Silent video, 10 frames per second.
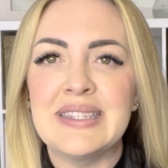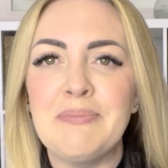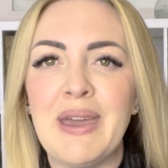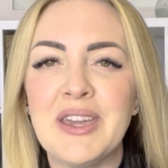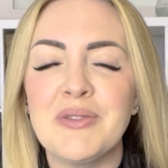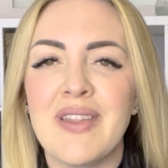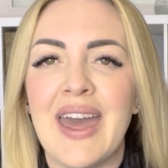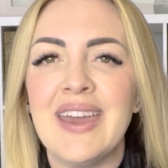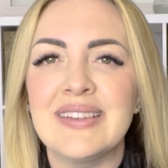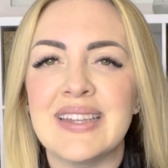Sit back and
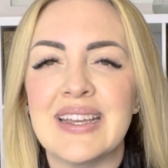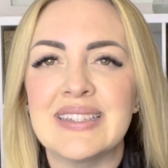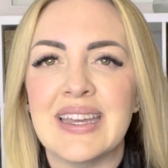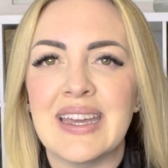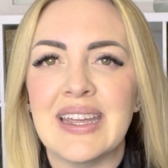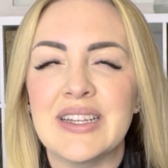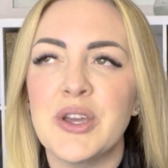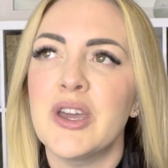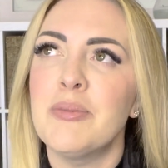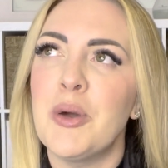relax as I
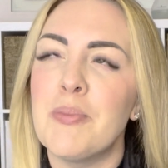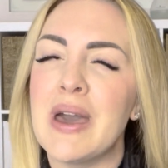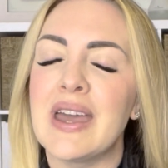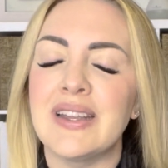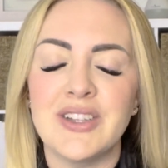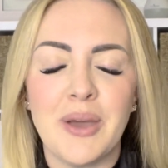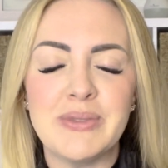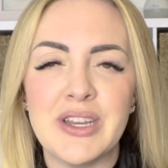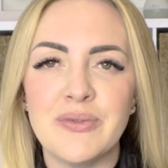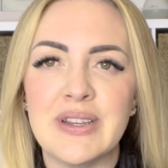talk about my
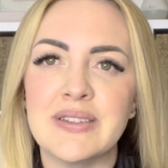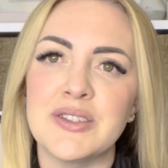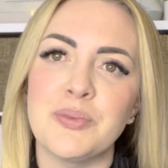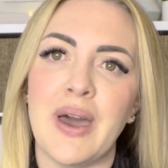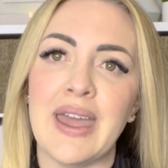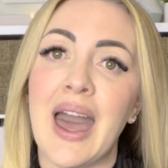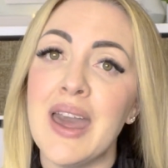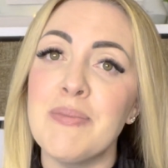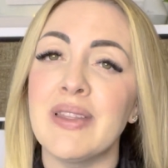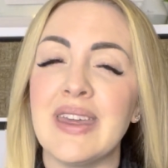top 10 reasons why
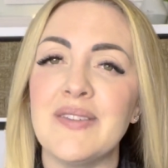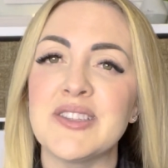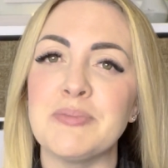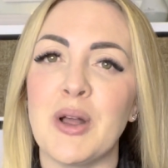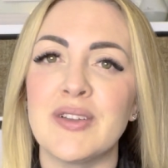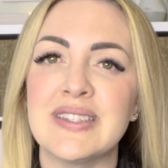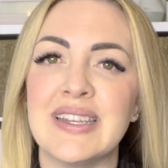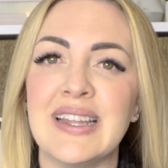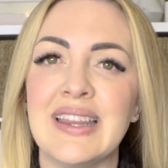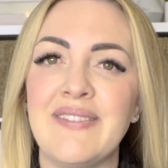I believe smaller
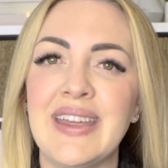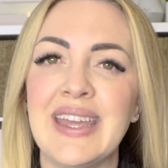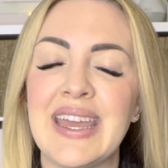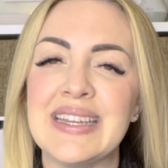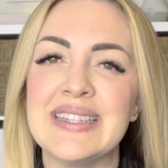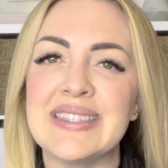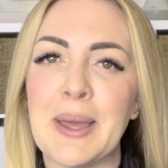city living is